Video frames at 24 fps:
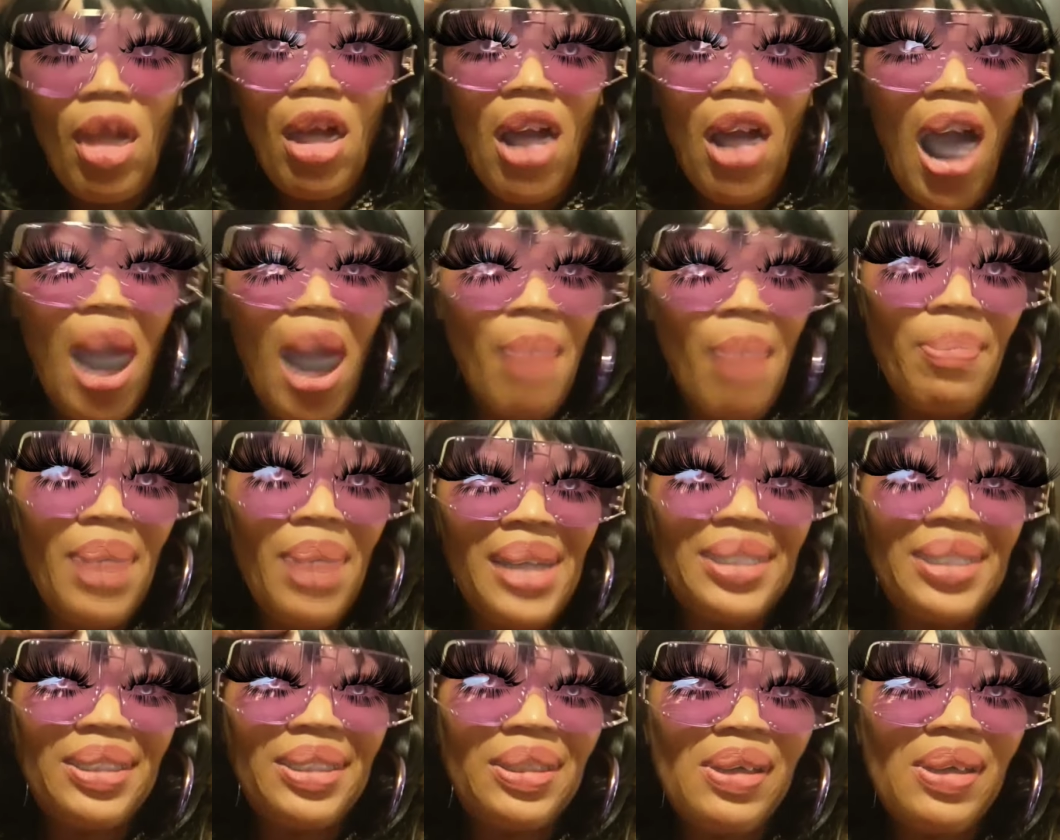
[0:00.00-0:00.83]
Come
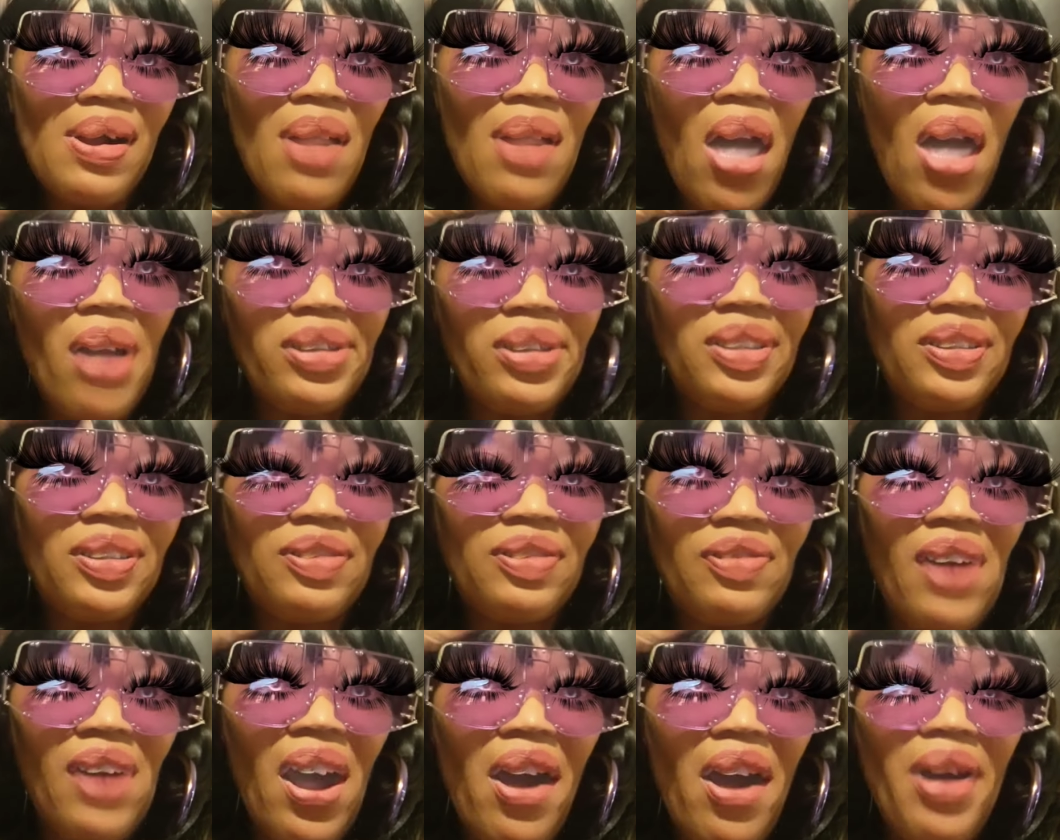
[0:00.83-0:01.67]
on
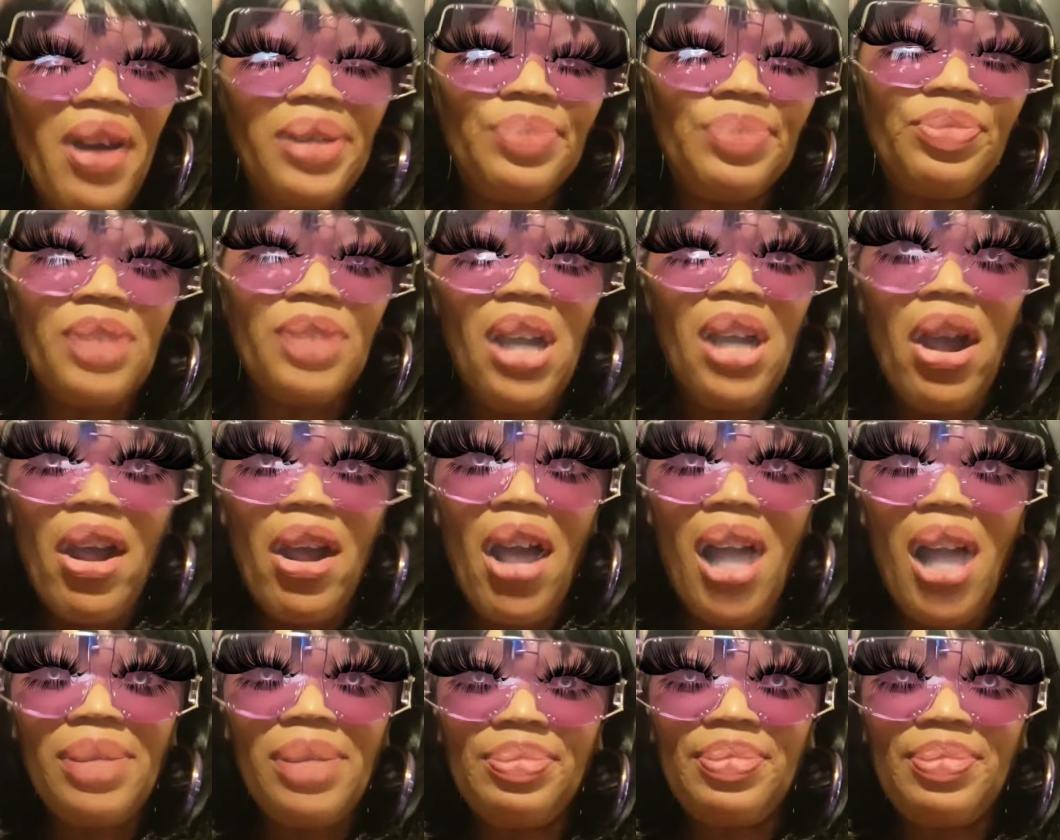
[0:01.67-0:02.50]
over,
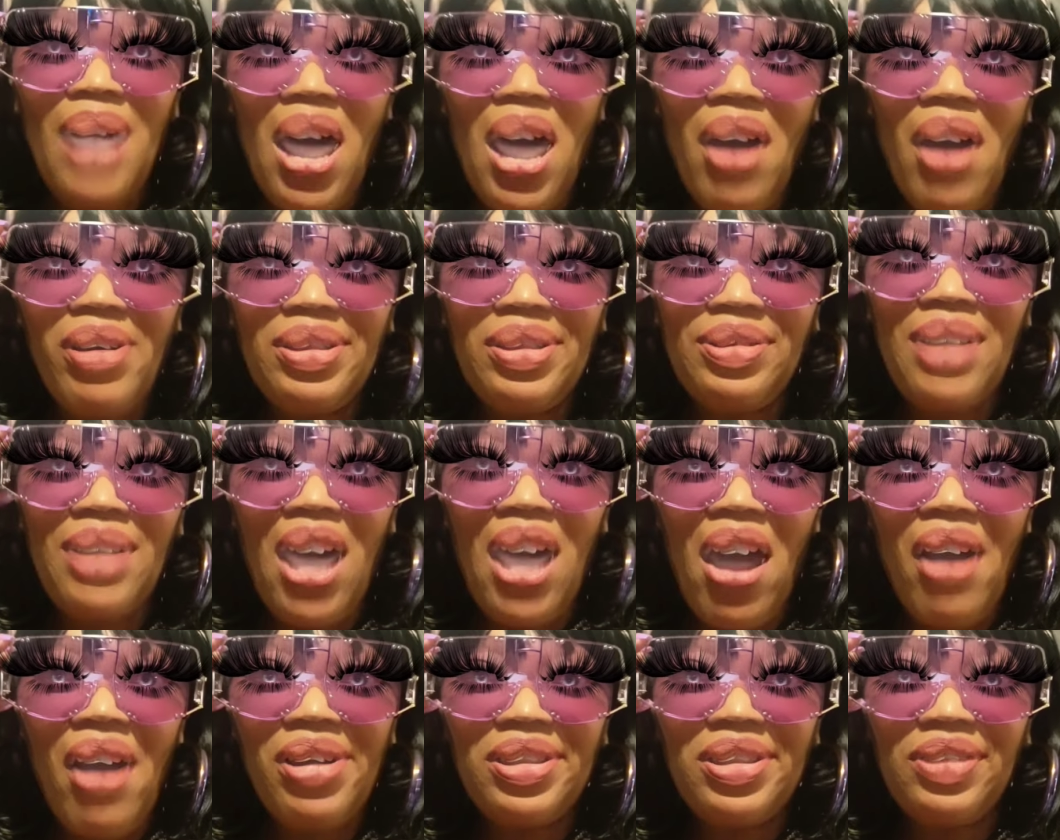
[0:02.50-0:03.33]
come on
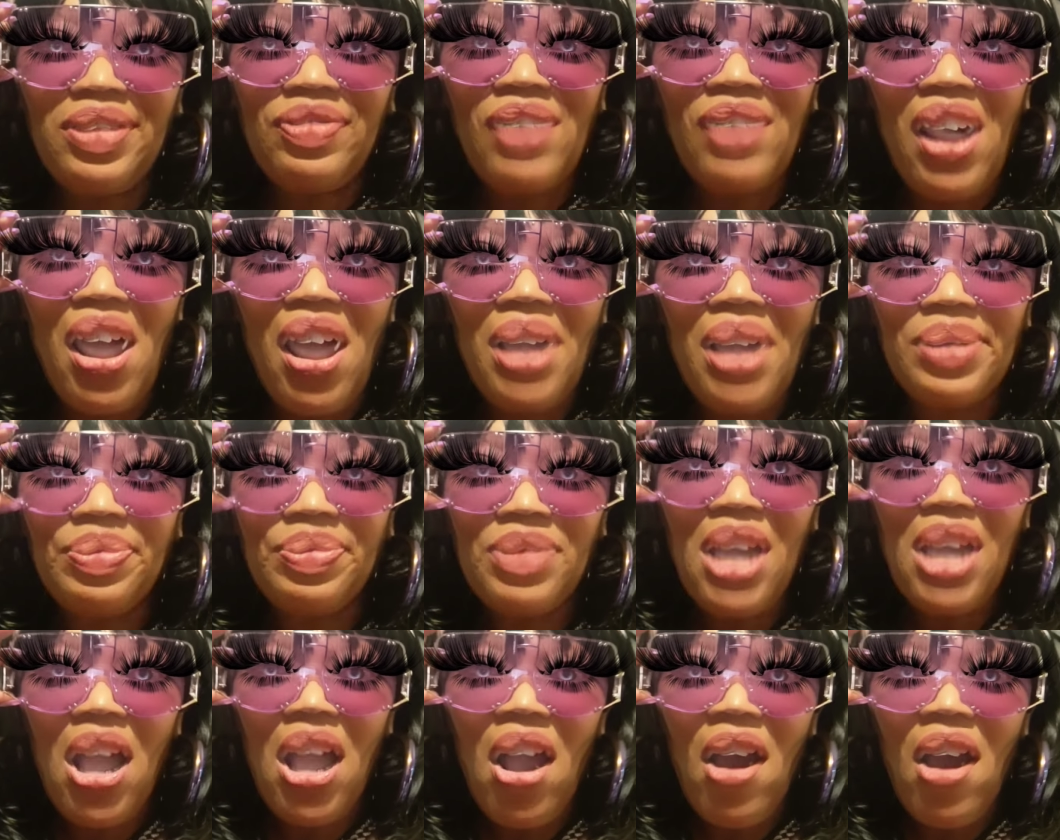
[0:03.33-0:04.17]
over,
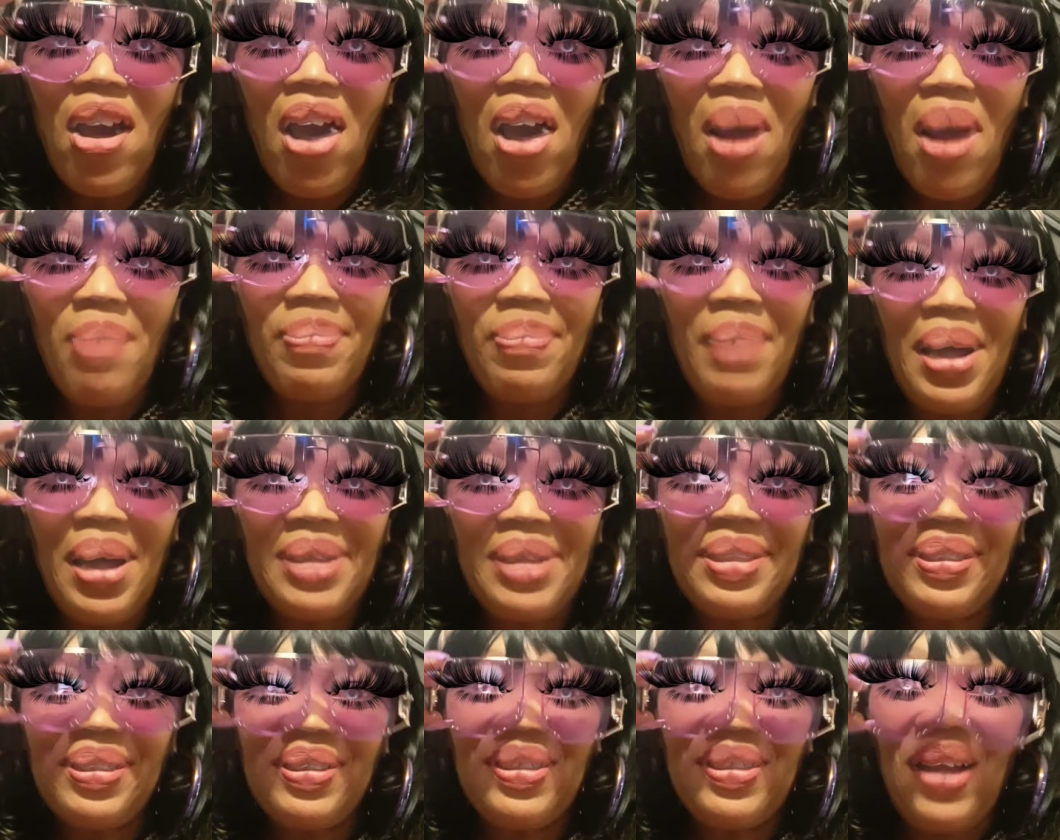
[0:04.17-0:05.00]
come
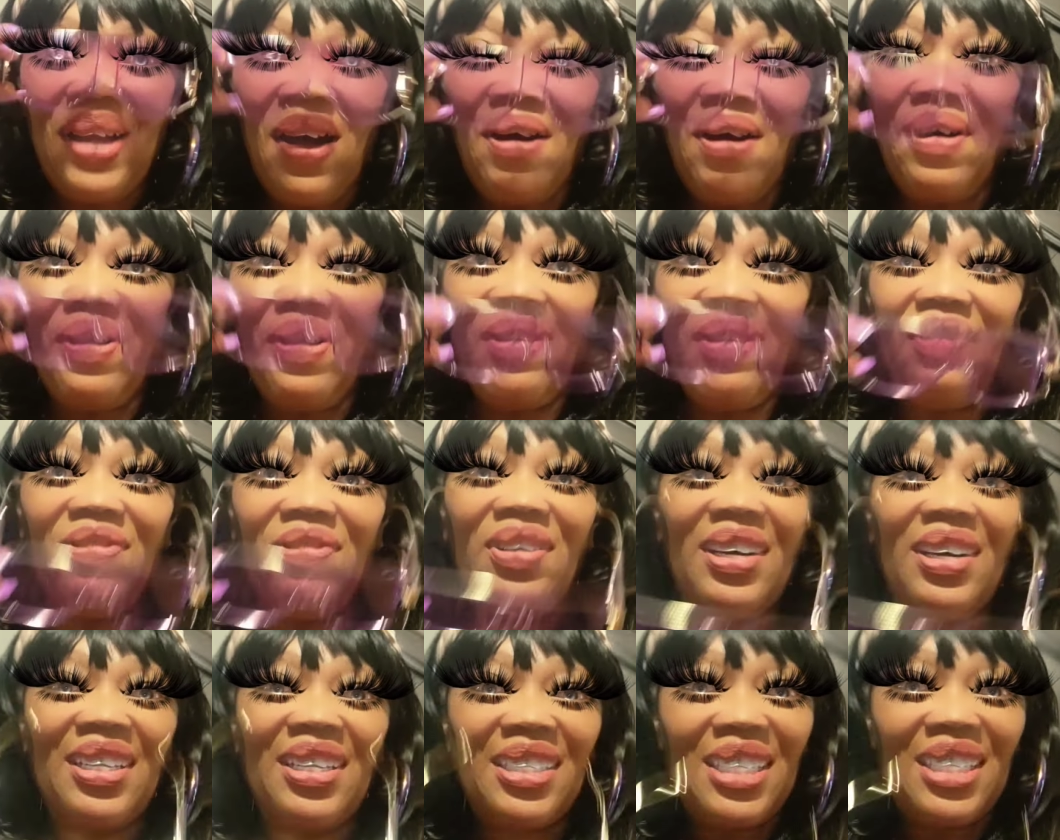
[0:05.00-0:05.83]
on
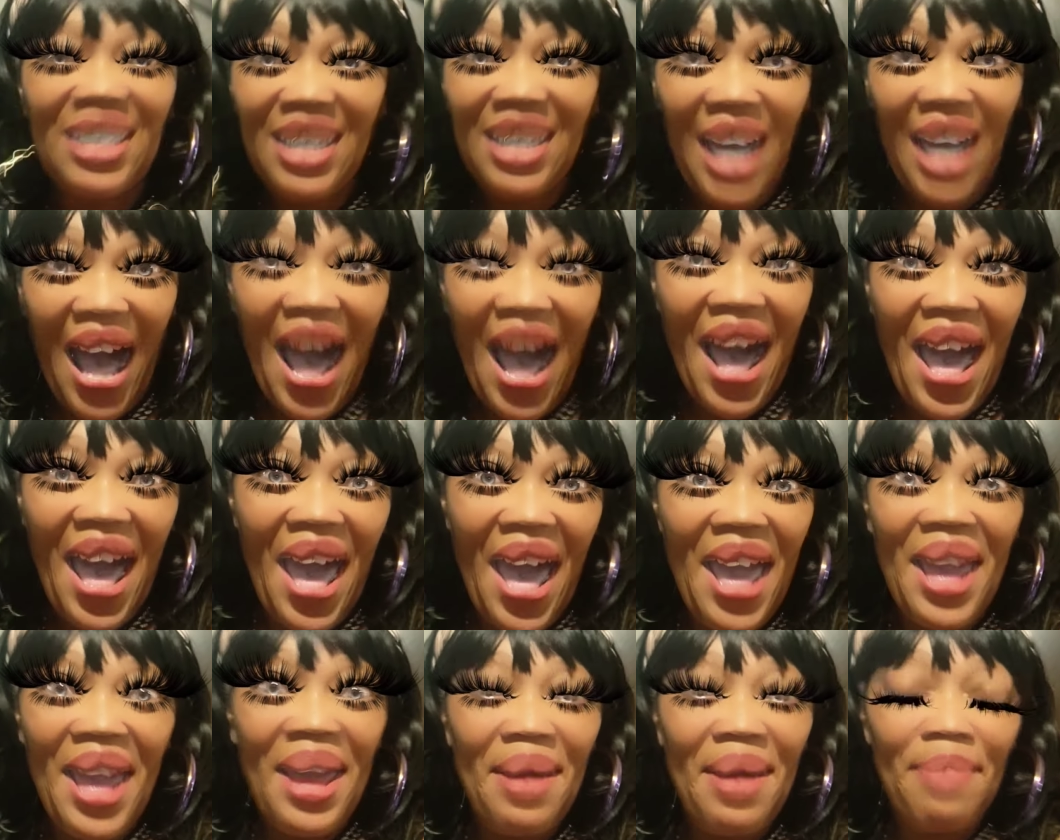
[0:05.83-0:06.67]
over till I
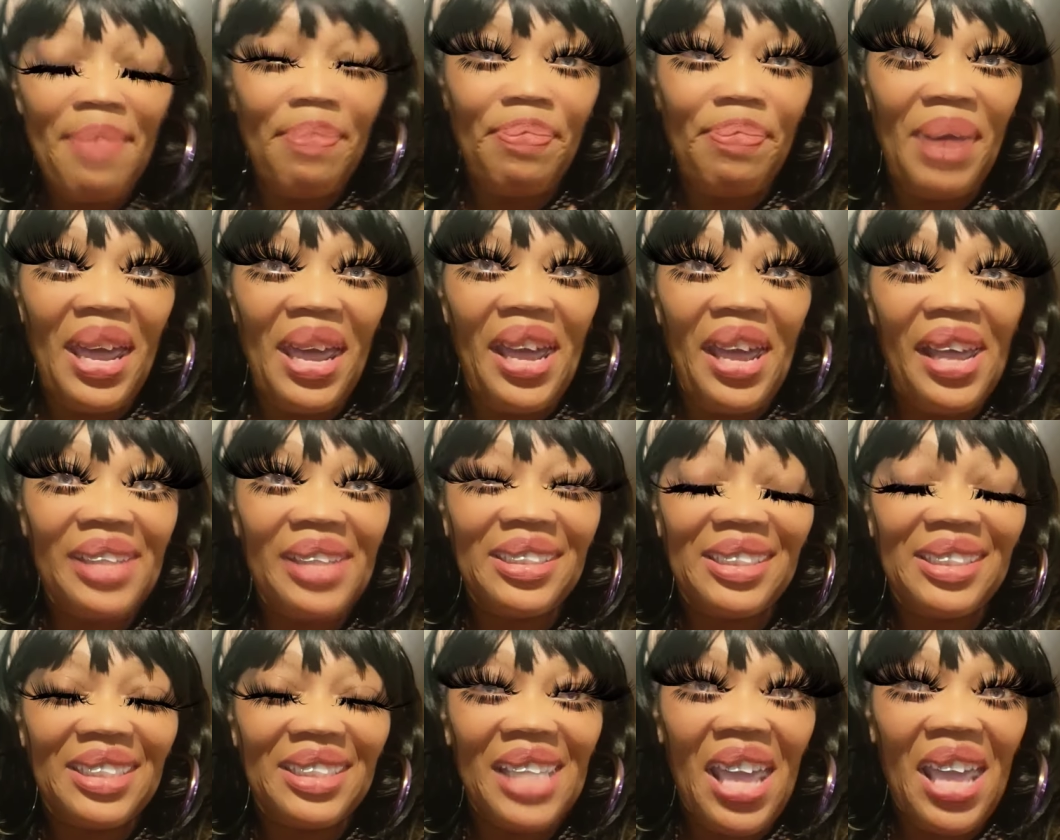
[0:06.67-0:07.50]
ain't
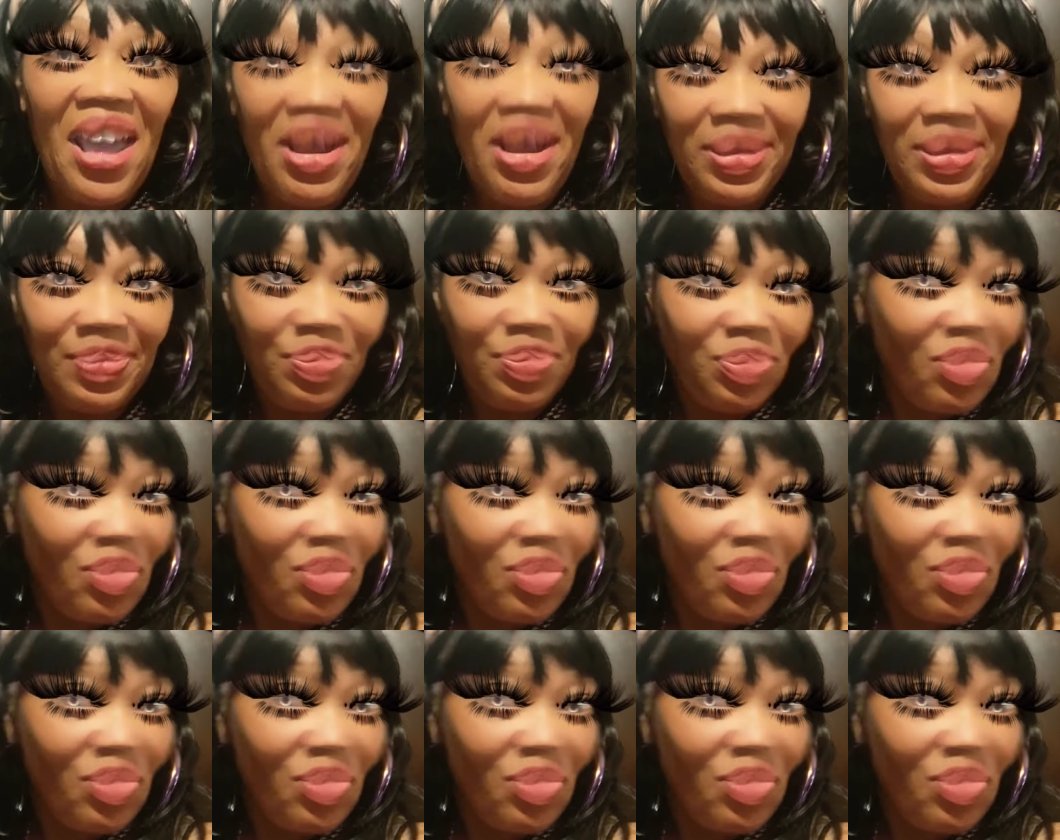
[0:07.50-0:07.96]
pissing.